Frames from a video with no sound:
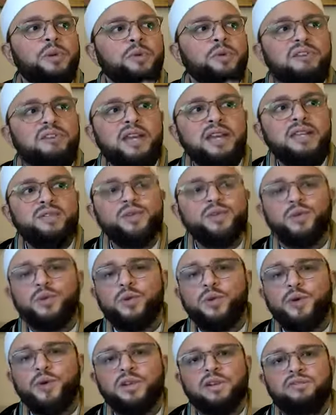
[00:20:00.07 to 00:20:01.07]
we read the
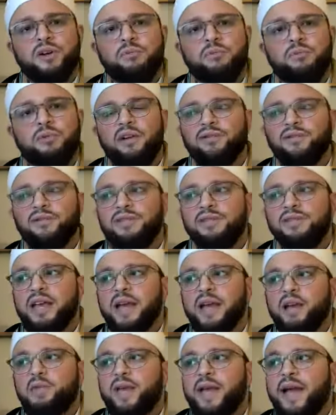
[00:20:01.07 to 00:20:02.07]
stories of our prophets,
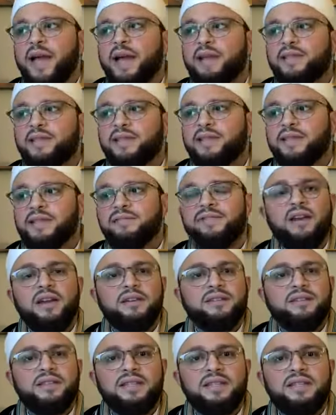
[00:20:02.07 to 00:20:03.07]
we act as if they
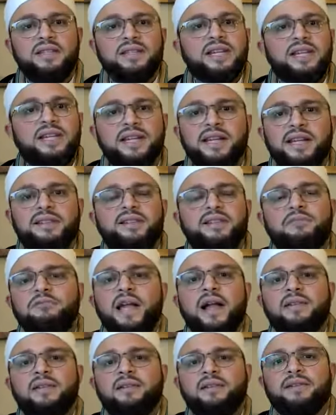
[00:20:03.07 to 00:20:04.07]
are disconnected
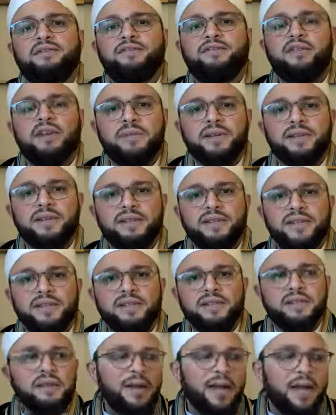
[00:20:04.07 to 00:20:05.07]
realities from us, that
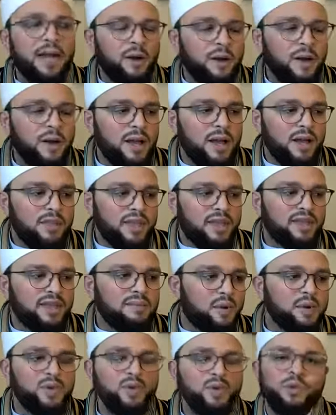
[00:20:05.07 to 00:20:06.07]
somehow that
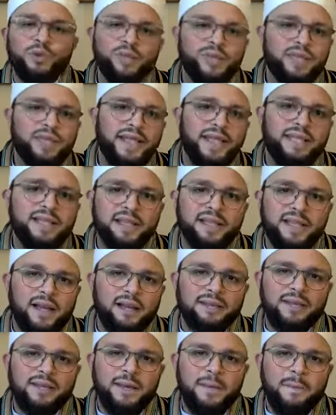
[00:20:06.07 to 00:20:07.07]
emotional state is
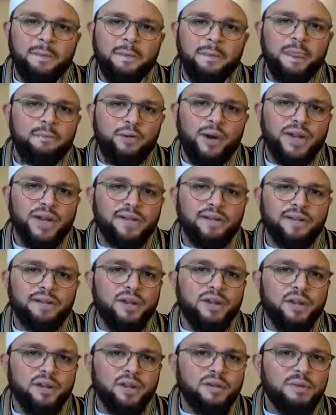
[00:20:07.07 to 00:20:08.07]
not present.
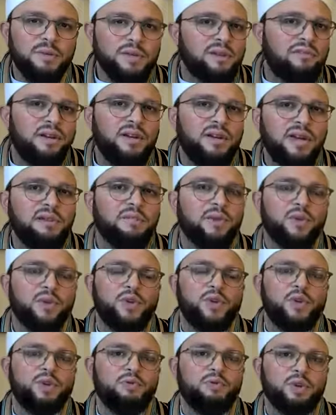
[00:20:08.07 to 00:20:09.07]
No, it was a very
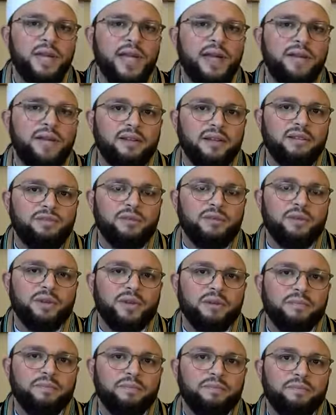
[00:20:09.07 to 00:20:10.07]
emotional reality for
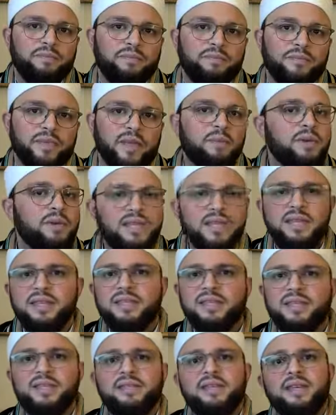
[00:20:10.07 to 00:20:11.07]
them. And we see
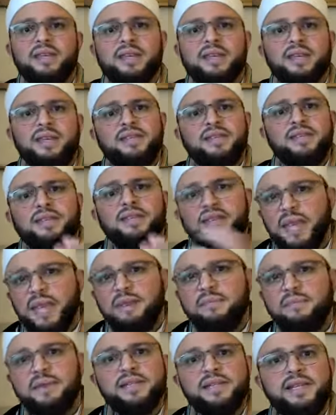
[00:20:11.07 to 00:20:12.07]
this in the
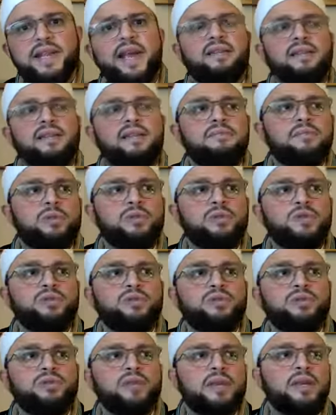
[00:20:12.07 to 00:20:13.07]
same exact
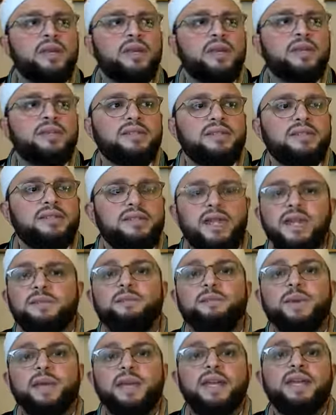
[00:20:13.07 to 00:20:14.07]
emotional
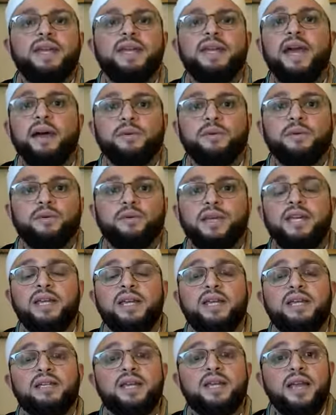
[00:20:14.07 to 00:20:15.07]
state playing out. When
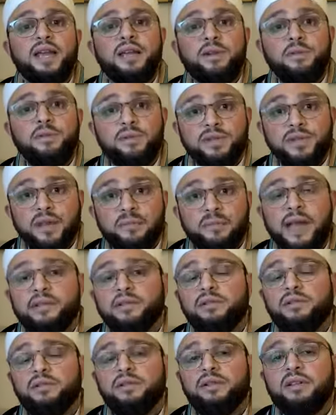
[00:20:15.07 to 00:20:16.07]
he was
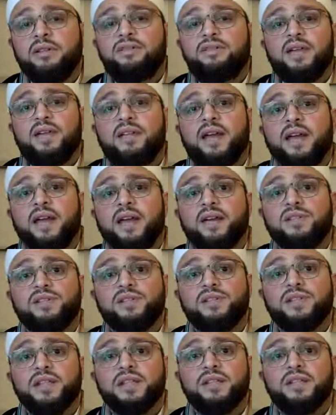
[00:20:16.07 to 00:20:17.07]
commanded to leave Sayyidina Hajar and
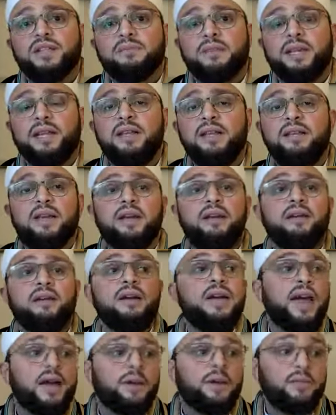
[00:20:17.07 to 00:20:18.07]
Sayyidina Ismail there,
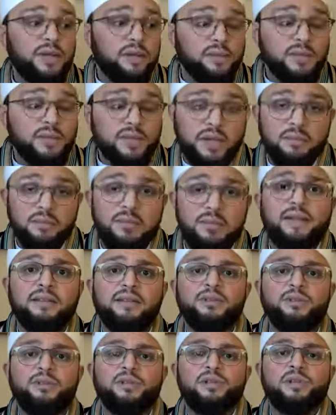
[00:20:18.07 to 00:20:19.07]
and when he was
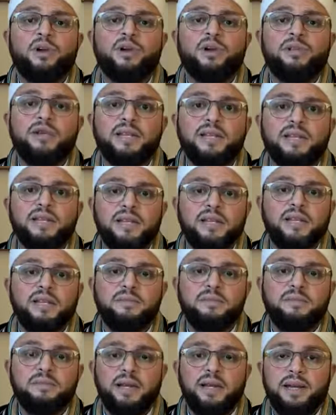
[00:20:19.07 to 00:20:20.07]
commanded to slaughter his son
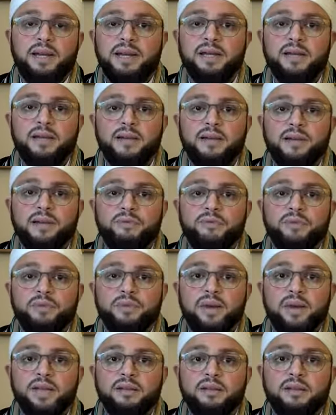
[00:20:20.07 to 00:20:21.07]
Ismail,
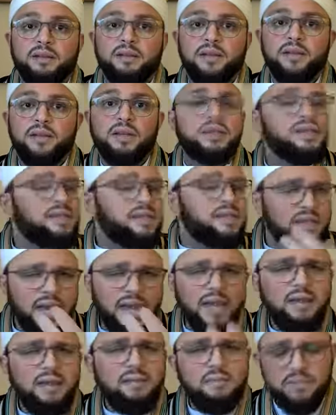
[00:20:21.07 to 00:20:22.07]
right? The
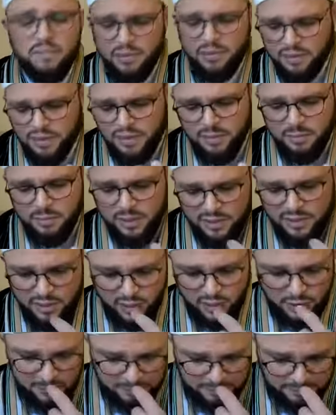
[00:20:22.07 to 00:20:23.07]
same
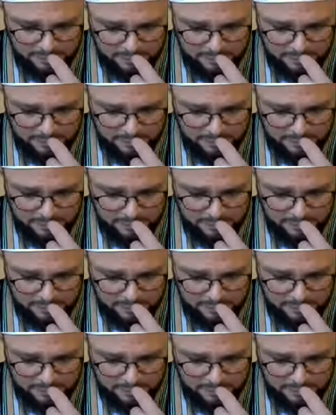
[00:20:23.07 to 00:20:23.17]
disposition.